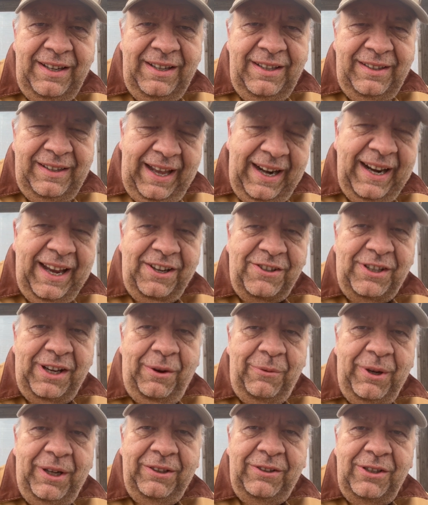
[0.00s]
That actually
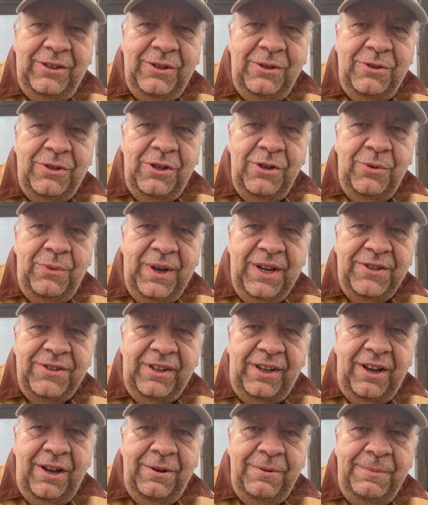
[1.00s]
I wanted to do 2 weeks
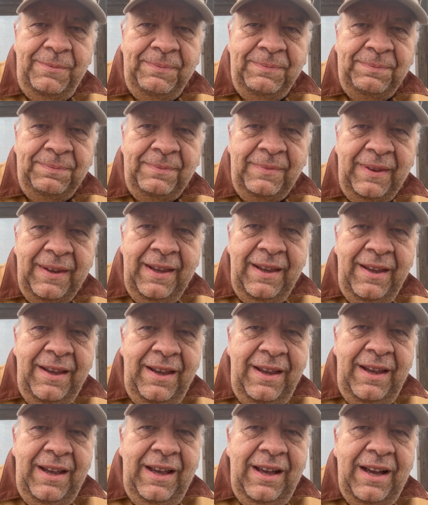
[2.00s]
ago.
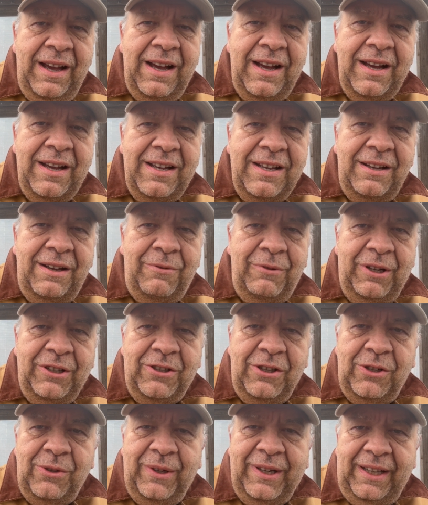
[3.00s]
I wanted
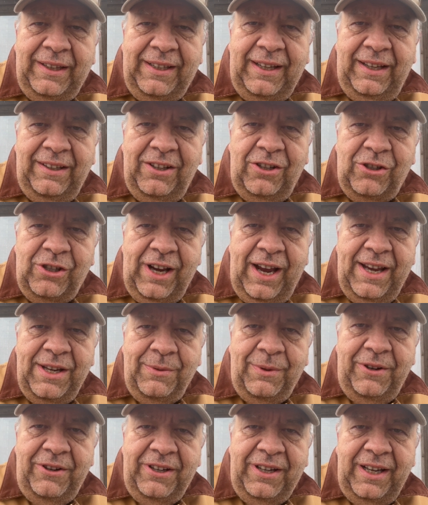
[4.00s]
to do it at the end of
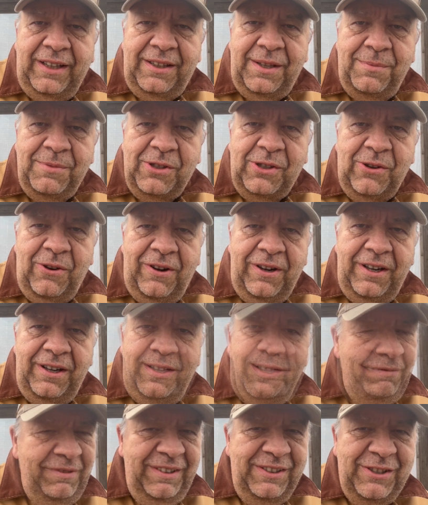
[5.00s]
January, get them
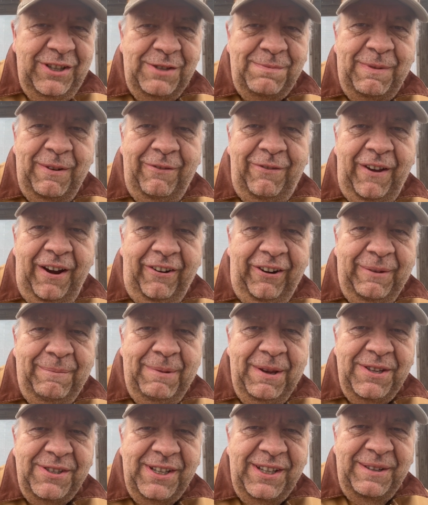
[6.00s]
started. It's just been very
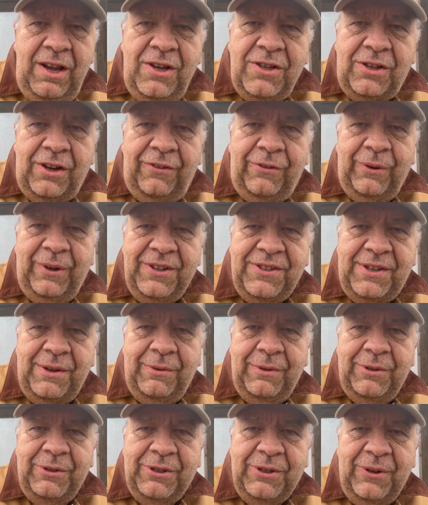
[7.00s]
busy. So if you want to see
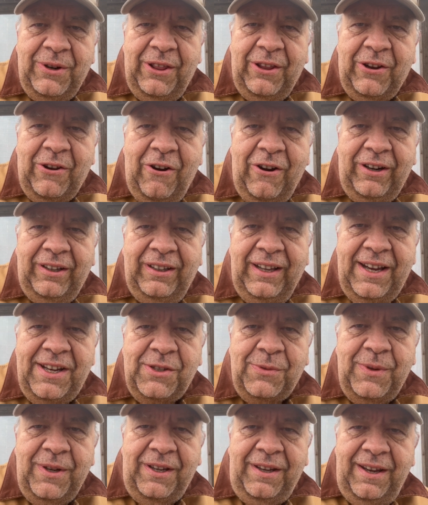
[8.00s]
what we were doing in the garden
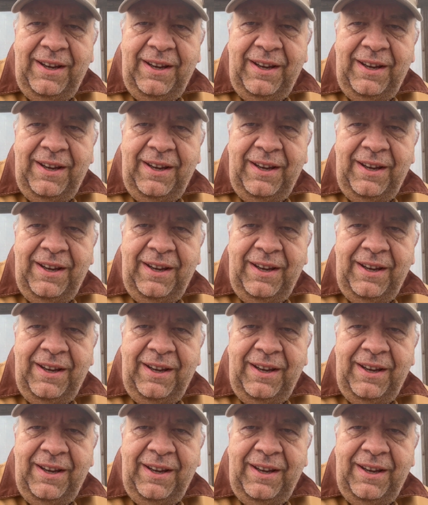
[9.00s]
last week,